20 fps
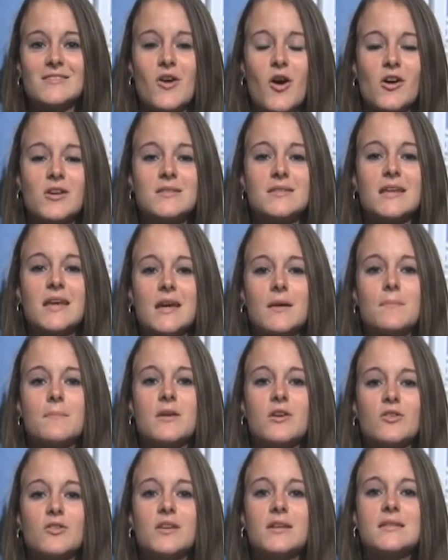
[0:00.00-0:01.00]
songs can't
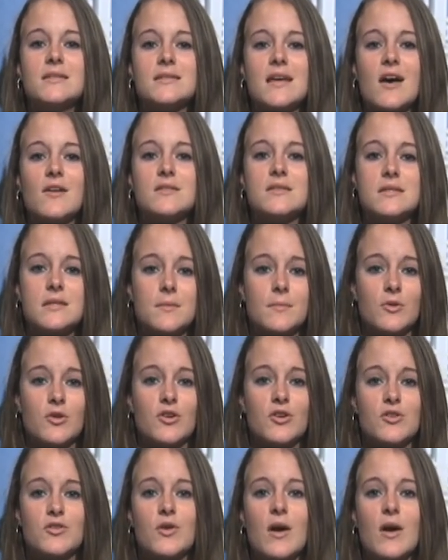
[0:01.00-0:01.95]
merely sound similar.